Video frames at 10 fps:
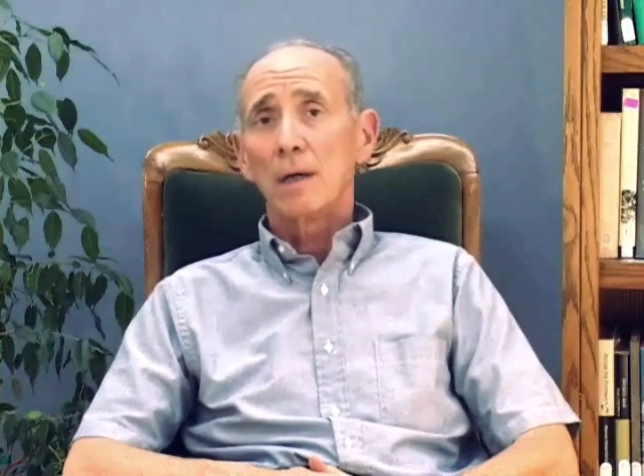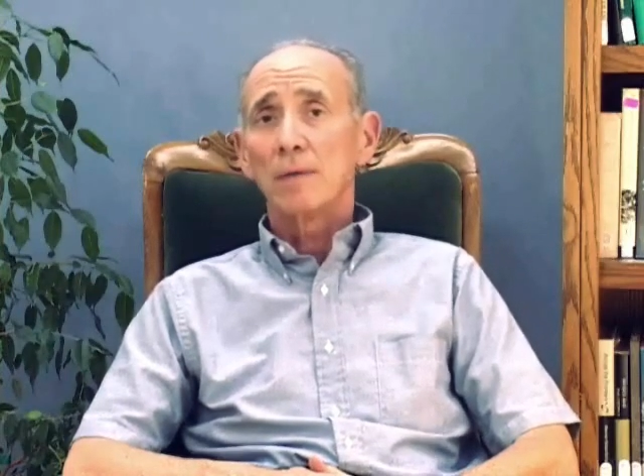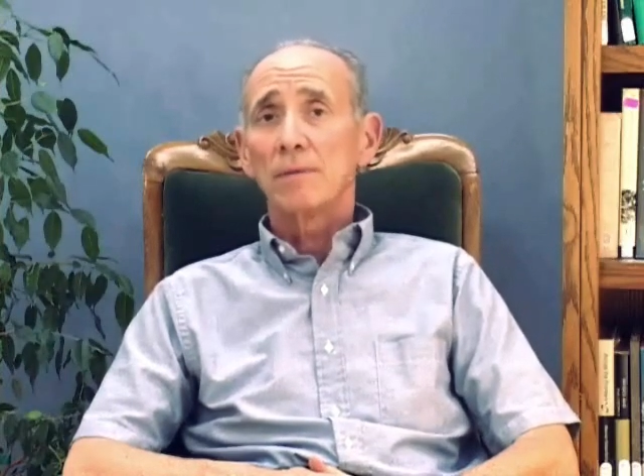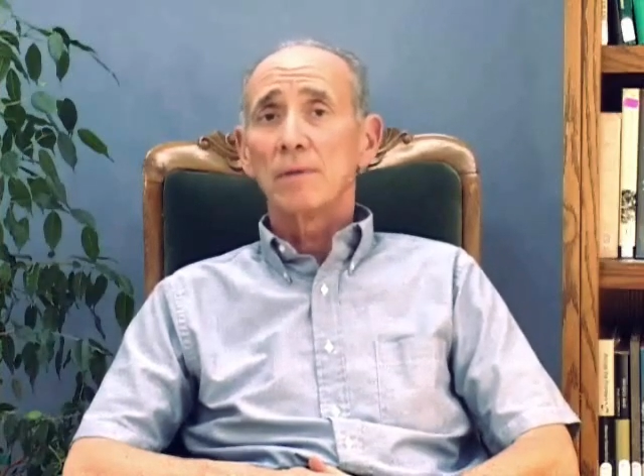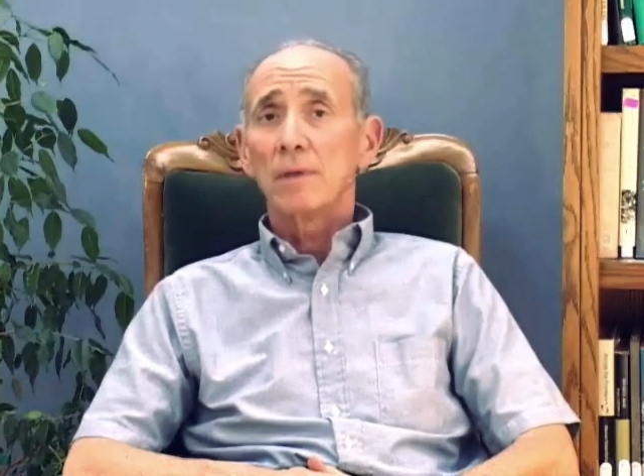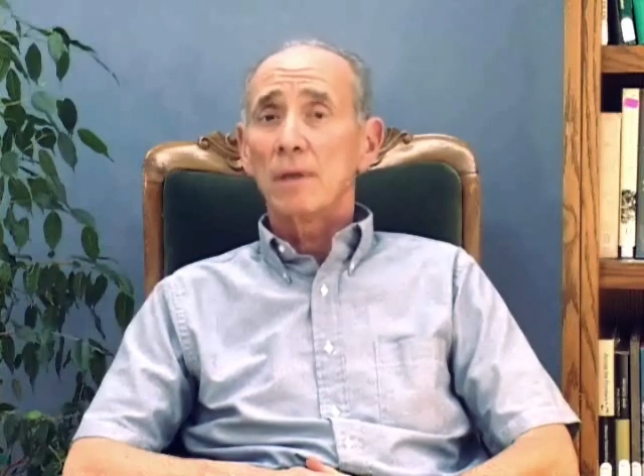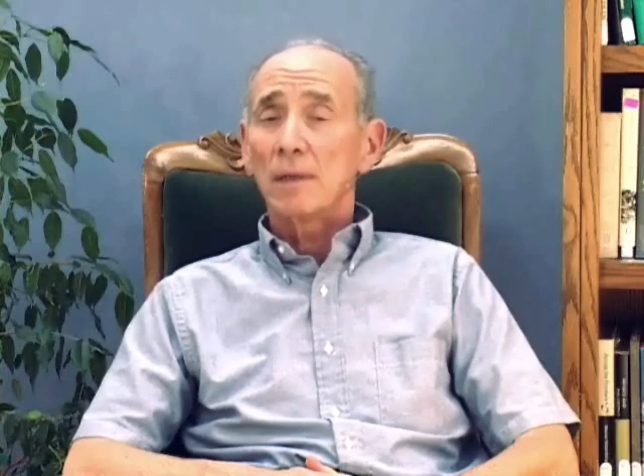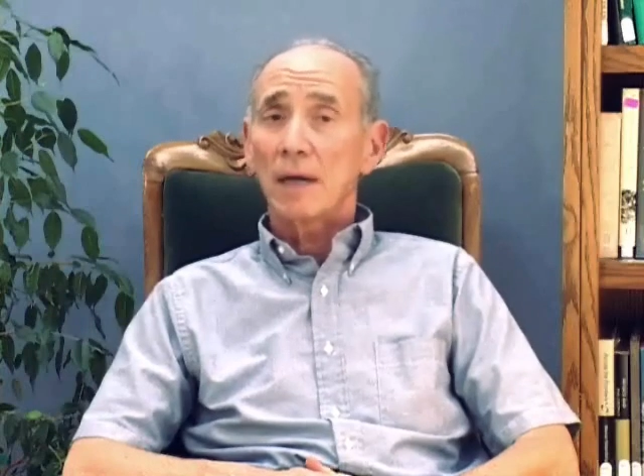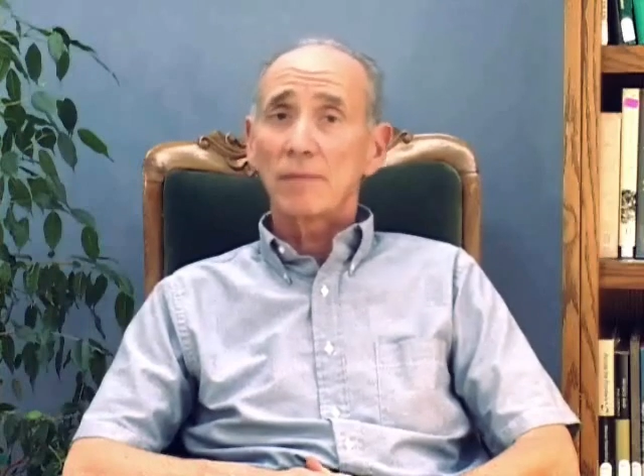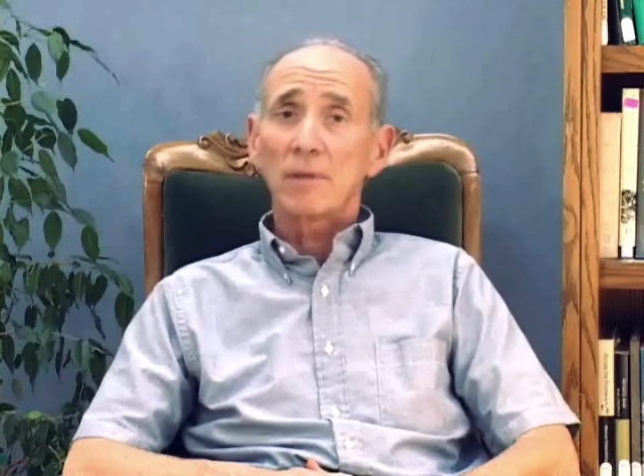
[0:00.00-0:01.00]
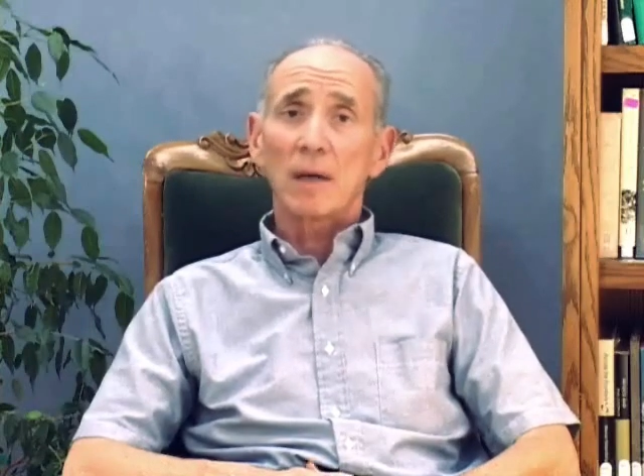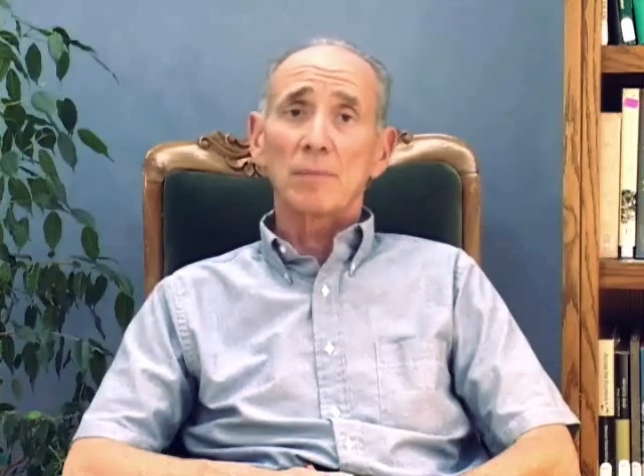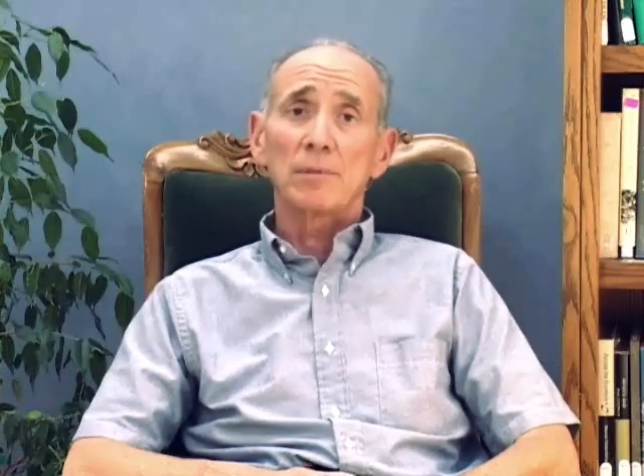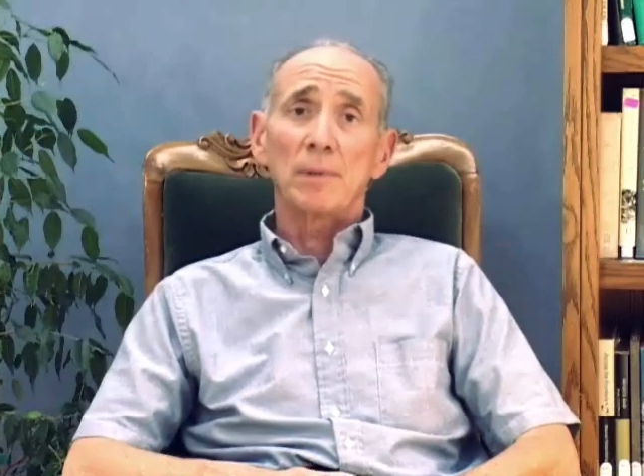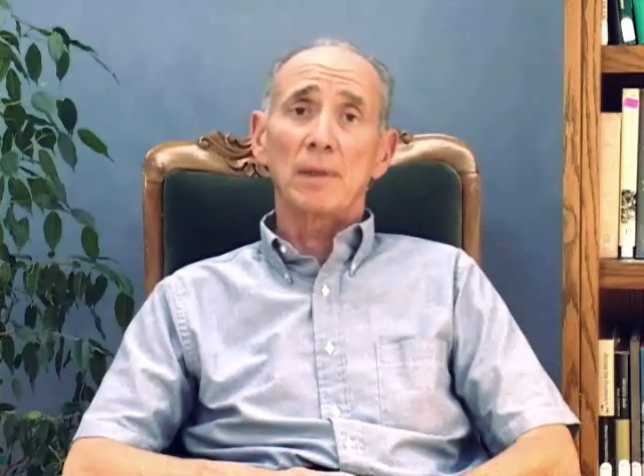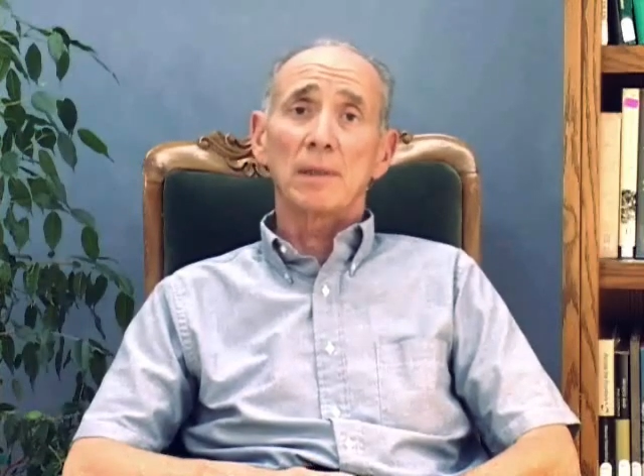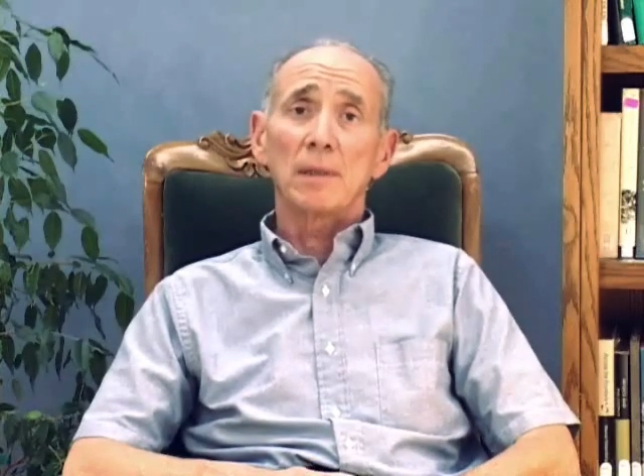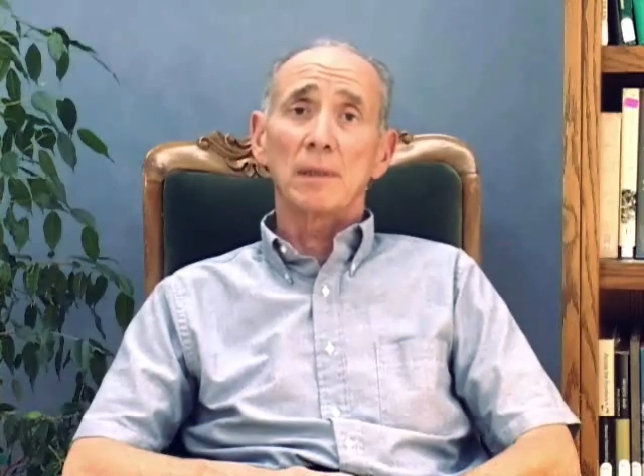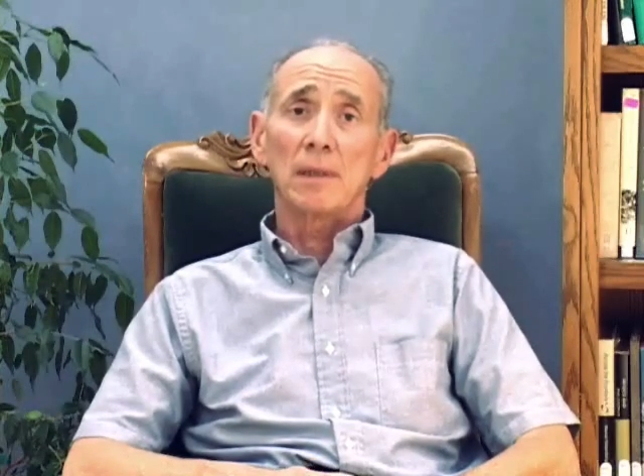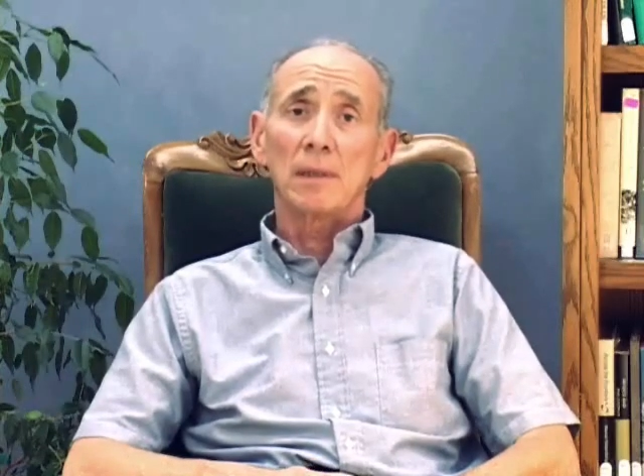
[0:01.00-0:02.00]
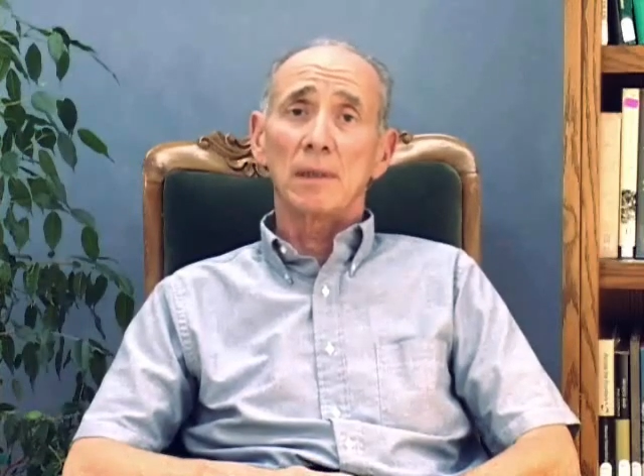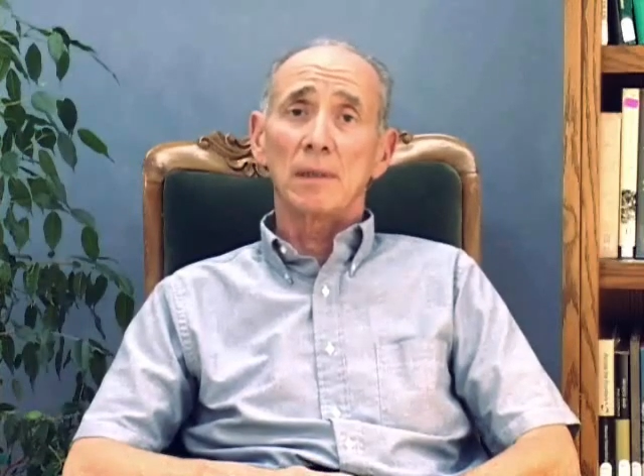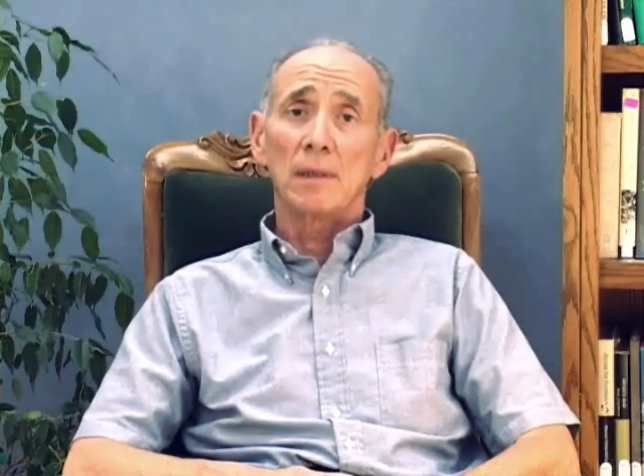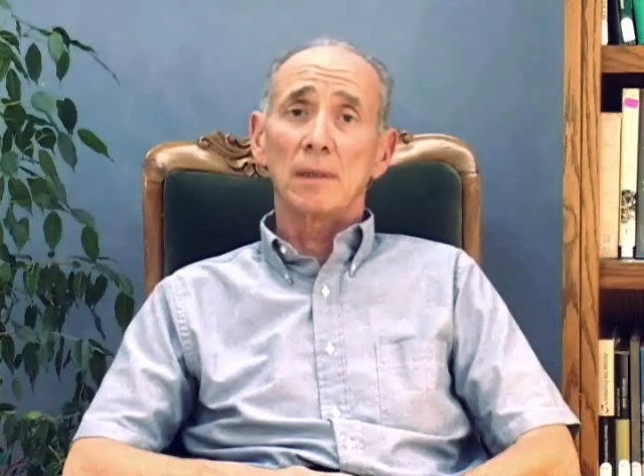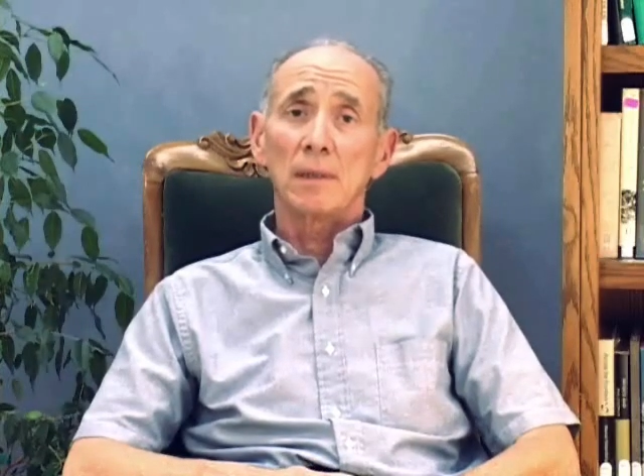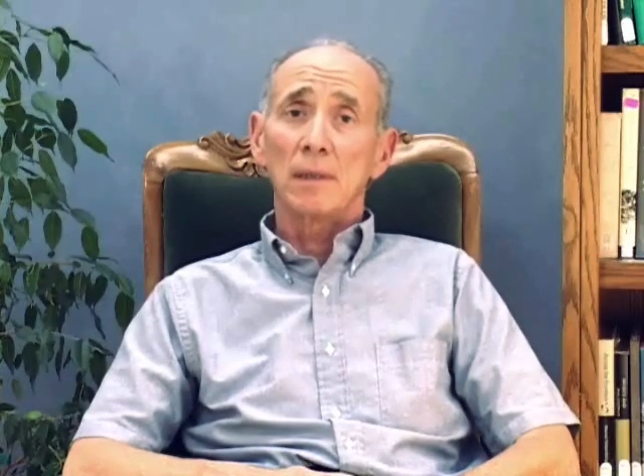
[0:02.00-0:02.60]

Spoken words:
of a lifetime spent in